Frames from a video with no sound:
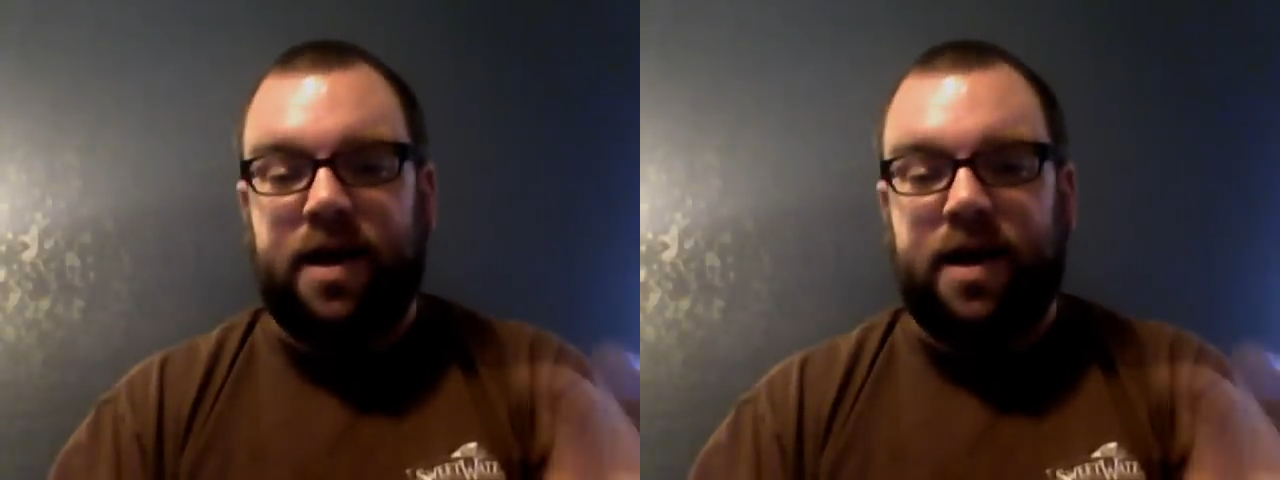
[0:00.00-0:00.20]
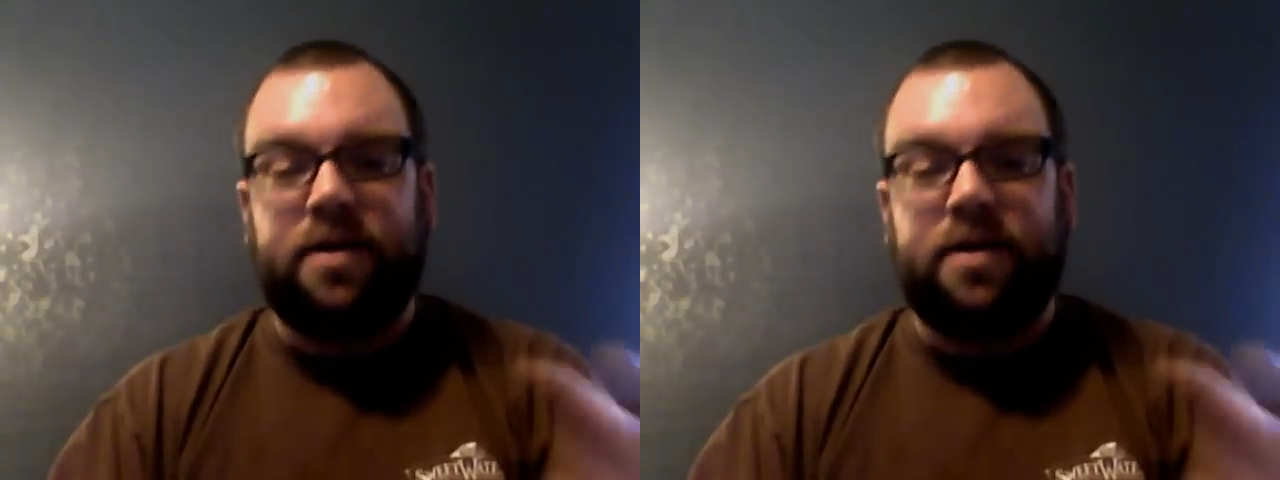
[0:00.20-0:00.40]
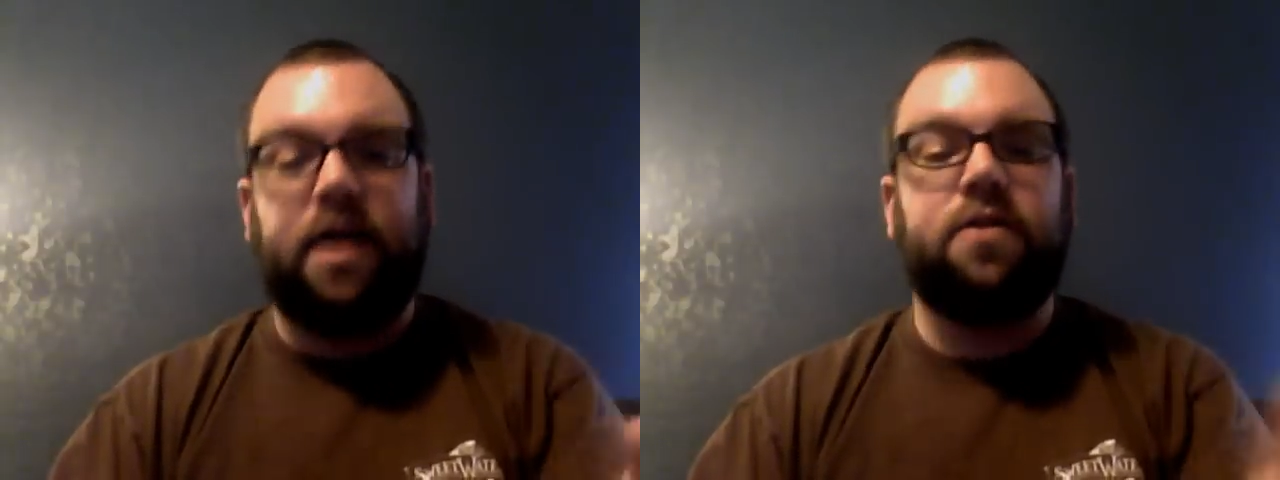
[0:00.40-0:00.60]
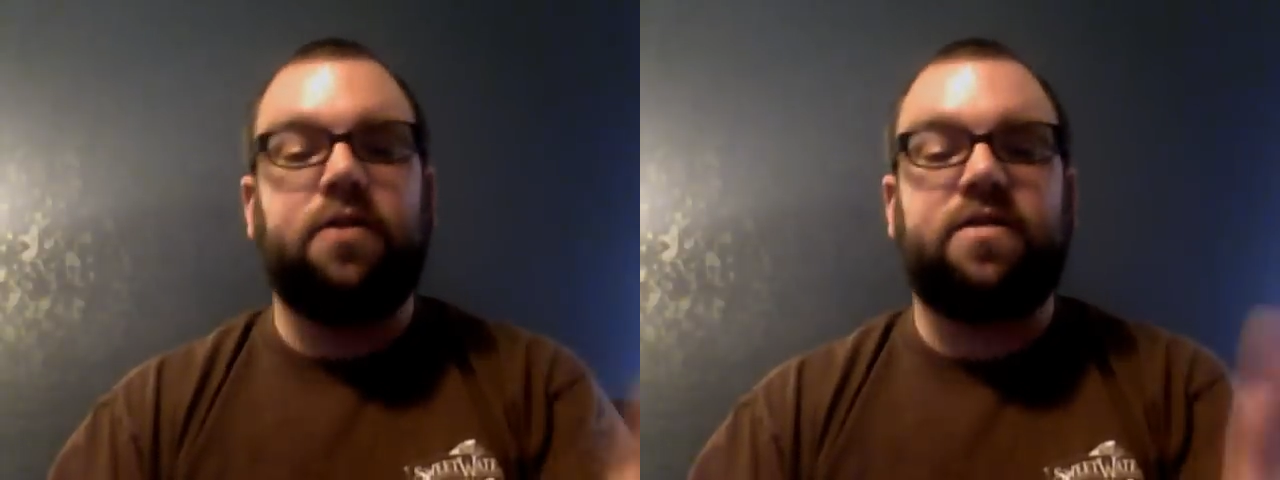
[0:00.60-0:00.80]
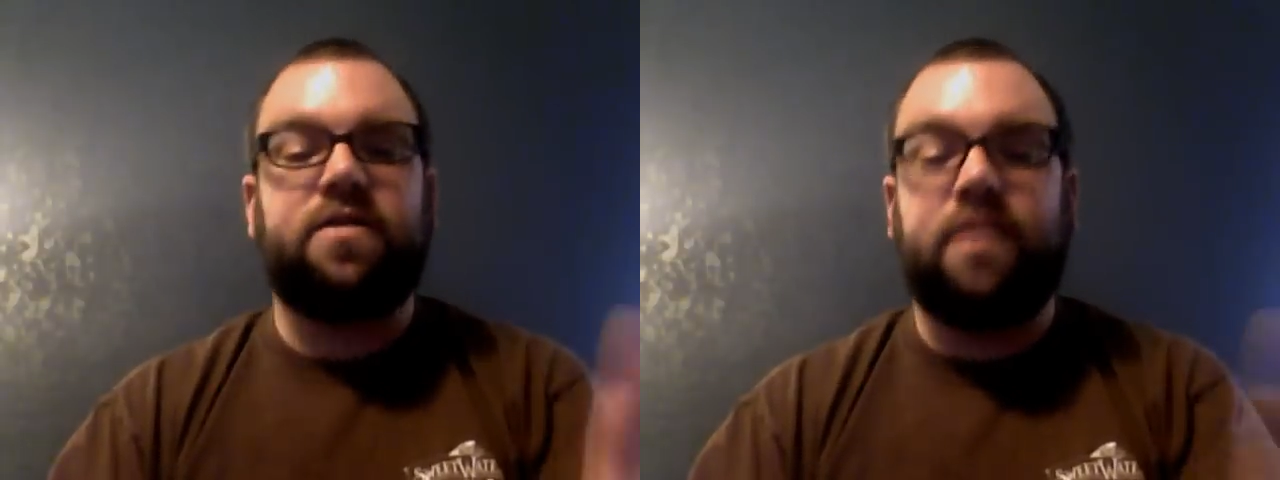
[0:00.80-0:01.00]
Añejos
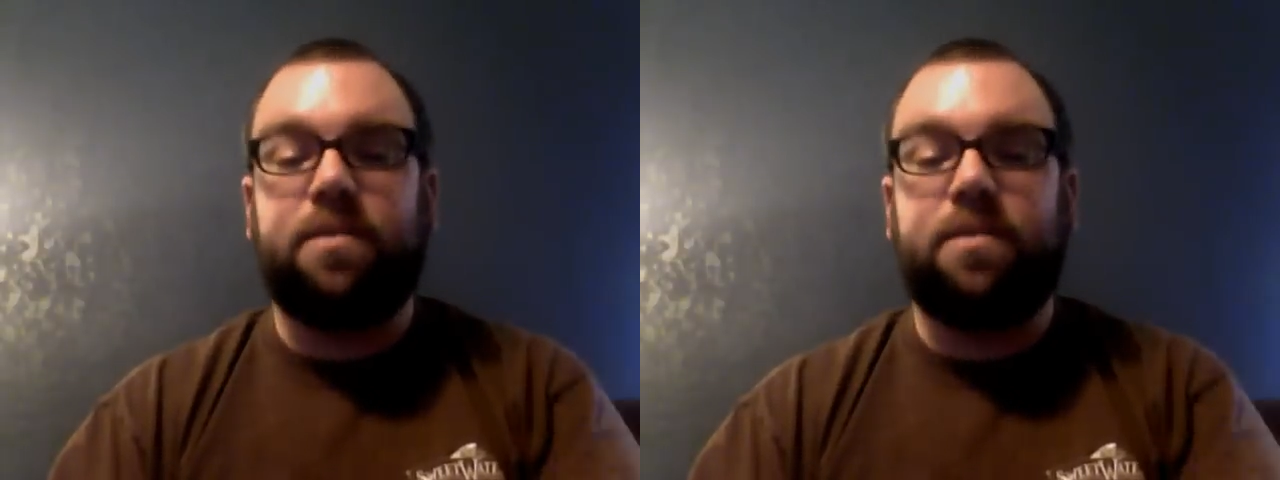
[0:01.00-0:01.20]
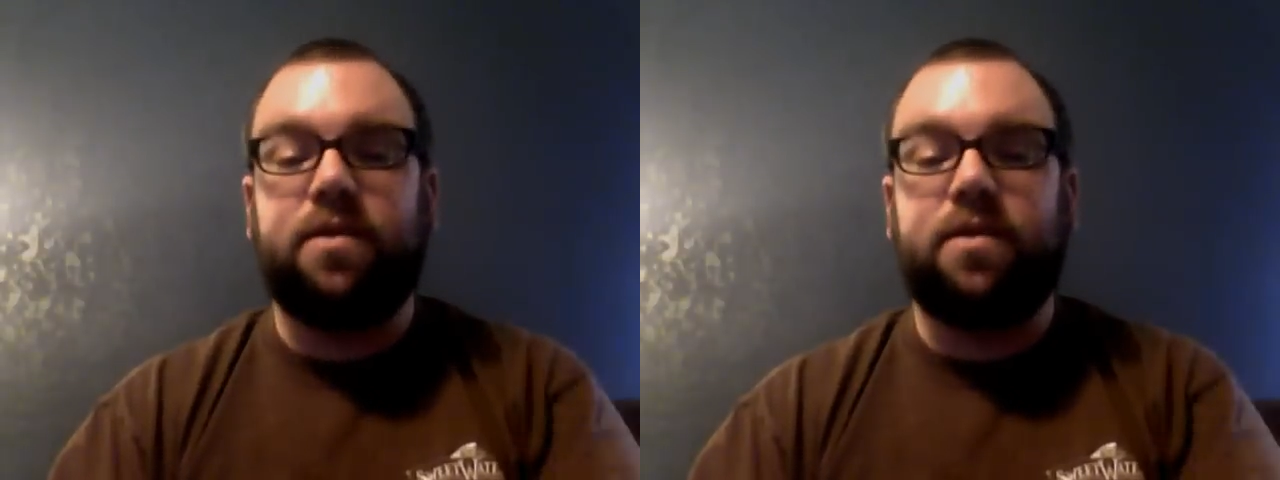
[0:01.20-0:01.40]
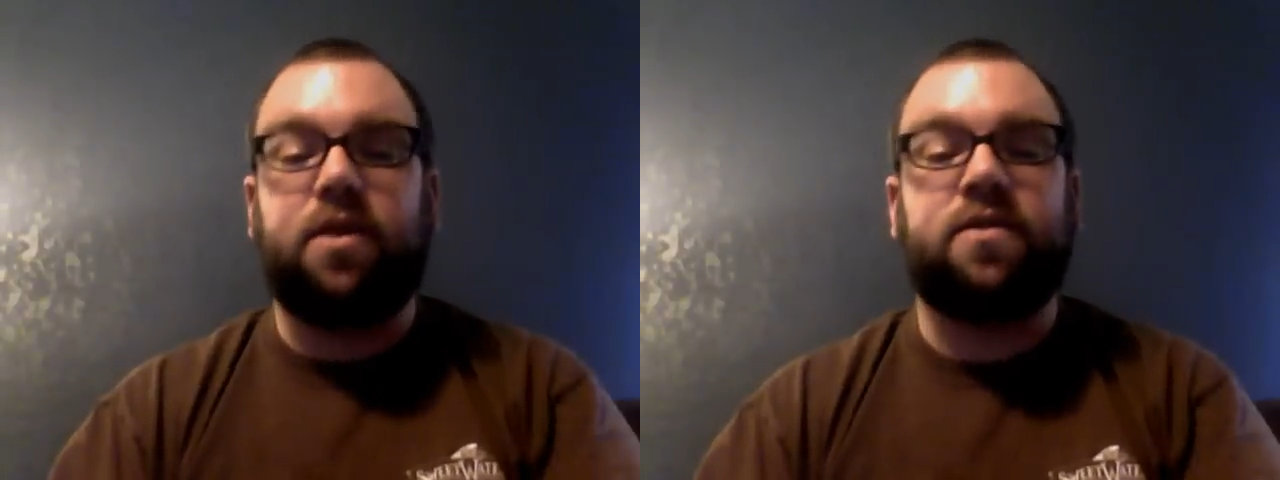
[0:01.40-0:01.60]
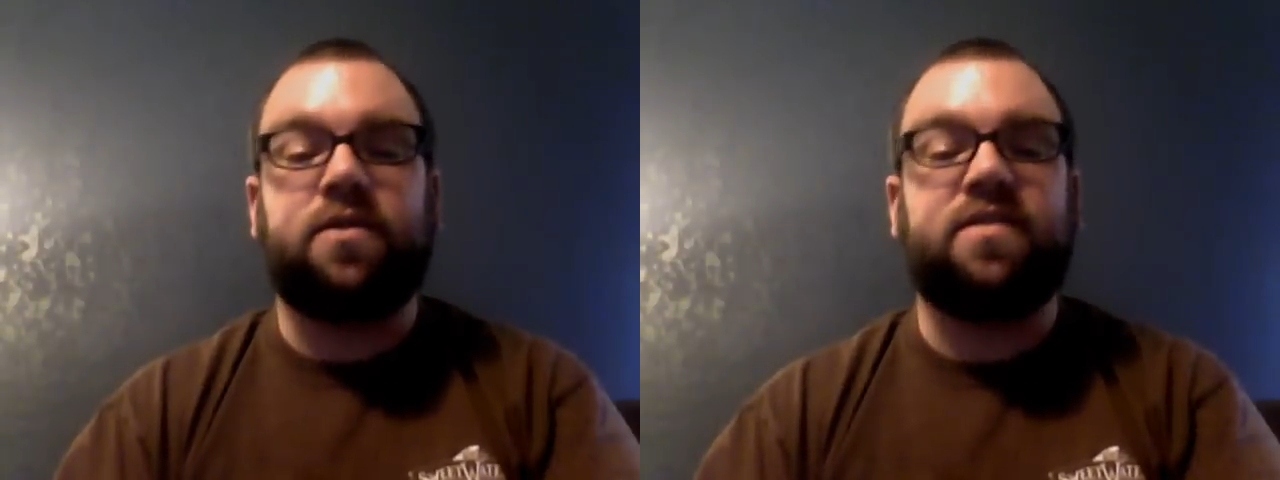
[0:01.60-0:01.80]
typically are